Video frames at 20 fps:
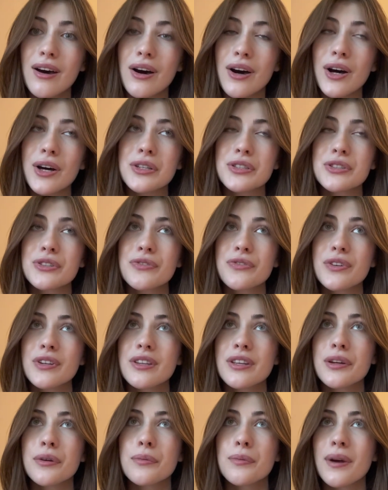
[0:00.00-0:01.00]
Also for
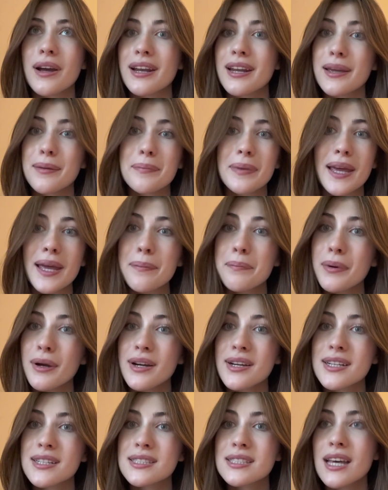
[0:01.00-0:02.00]
like writing
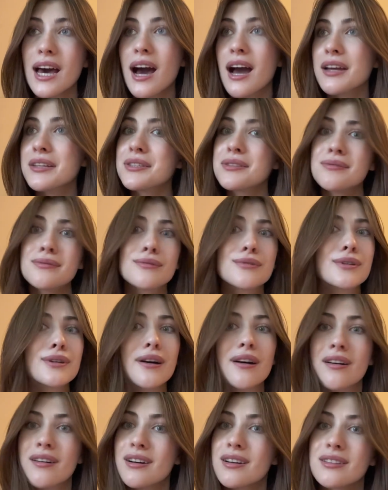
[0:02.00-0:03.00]
papers, I do
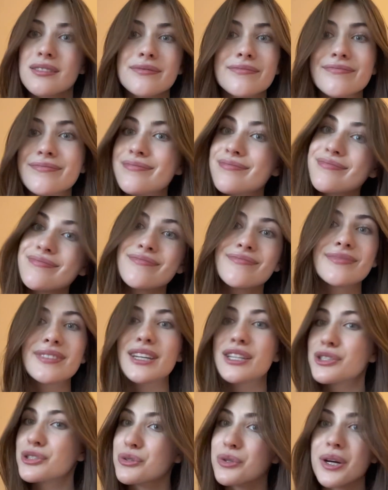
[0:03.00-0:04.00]
not
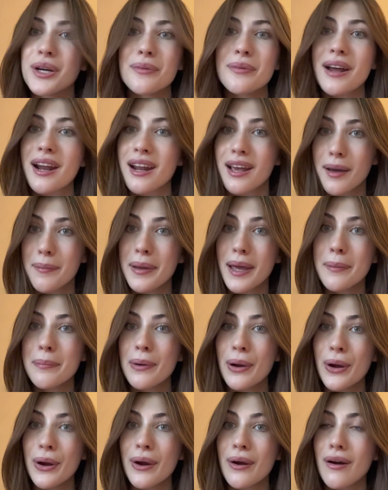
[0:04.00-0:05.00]
enjoy writing a
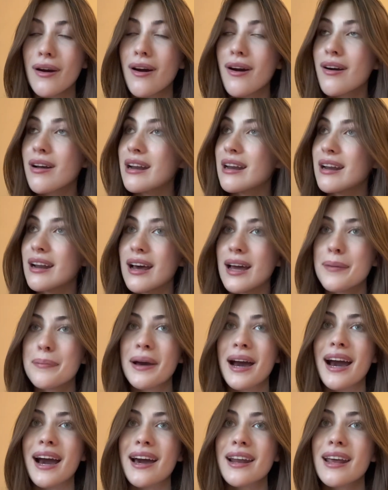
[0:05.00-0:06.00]
paper on an
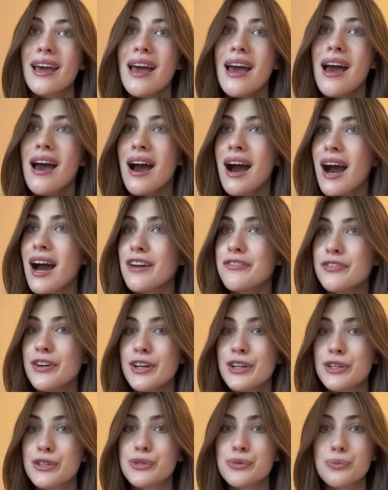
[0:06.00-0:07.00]
iPad. I
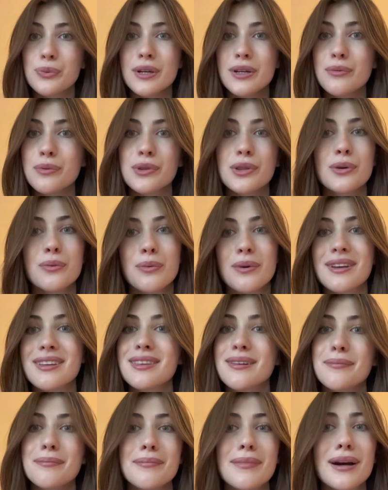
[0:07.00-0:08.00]
find it's weird with the way
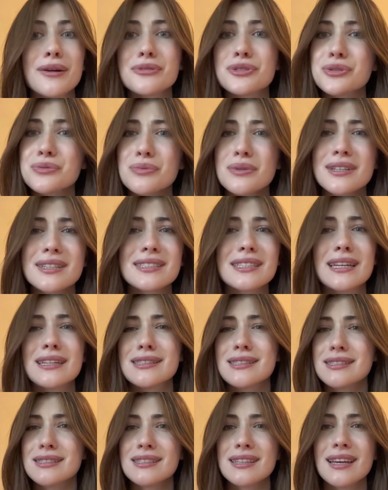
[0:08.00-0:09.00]
the mouse works, and
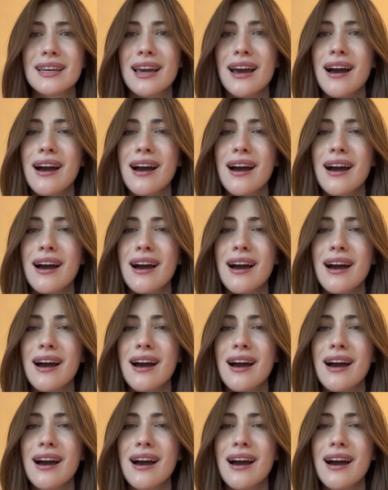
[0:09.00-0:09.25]
just like,